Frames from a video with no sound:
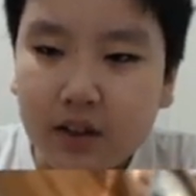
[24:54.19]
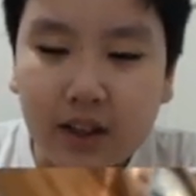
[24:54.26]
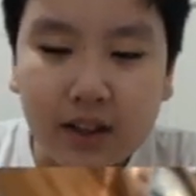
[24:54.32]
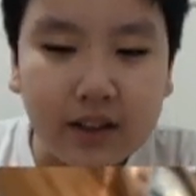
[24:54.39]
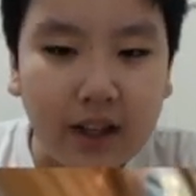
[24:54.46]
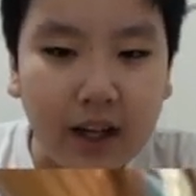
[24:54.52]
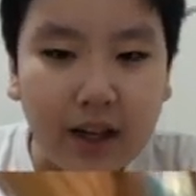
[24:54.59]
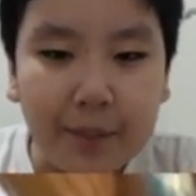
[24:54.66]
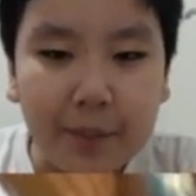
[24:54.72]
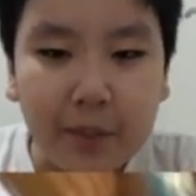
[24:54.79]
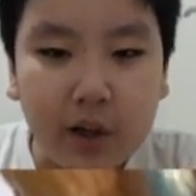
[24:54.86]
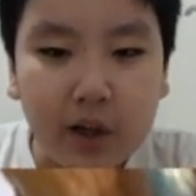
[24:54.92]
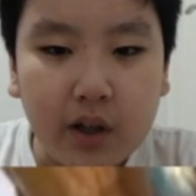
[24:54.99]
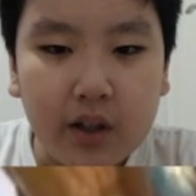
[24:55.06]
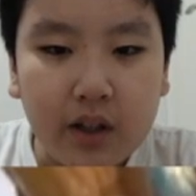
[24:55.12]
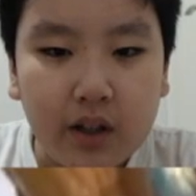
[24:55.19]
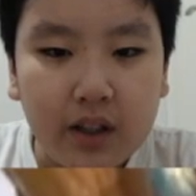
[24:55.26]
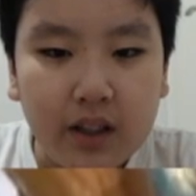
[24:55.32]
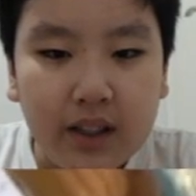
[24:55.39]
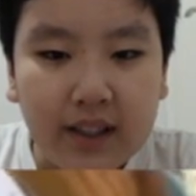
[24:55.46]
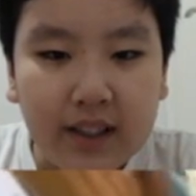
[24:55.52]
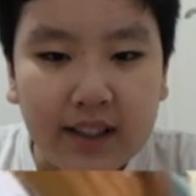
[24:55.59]
the timer
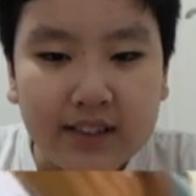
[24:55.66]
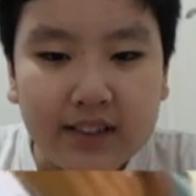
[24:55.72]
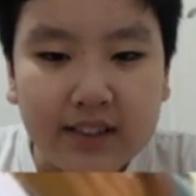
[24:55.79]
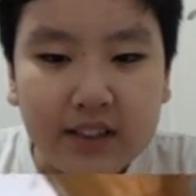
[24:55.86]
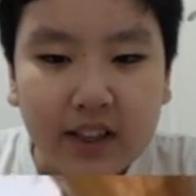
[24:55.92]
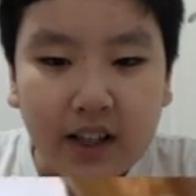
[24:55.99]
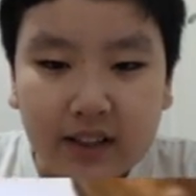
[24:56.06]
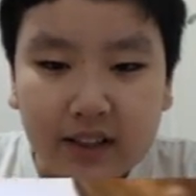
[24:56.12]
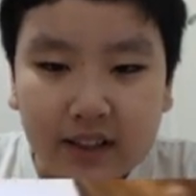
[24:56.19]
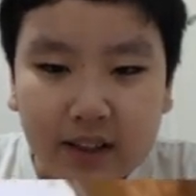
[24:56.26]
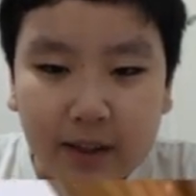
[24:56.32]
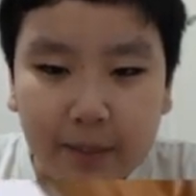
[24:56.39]
is not in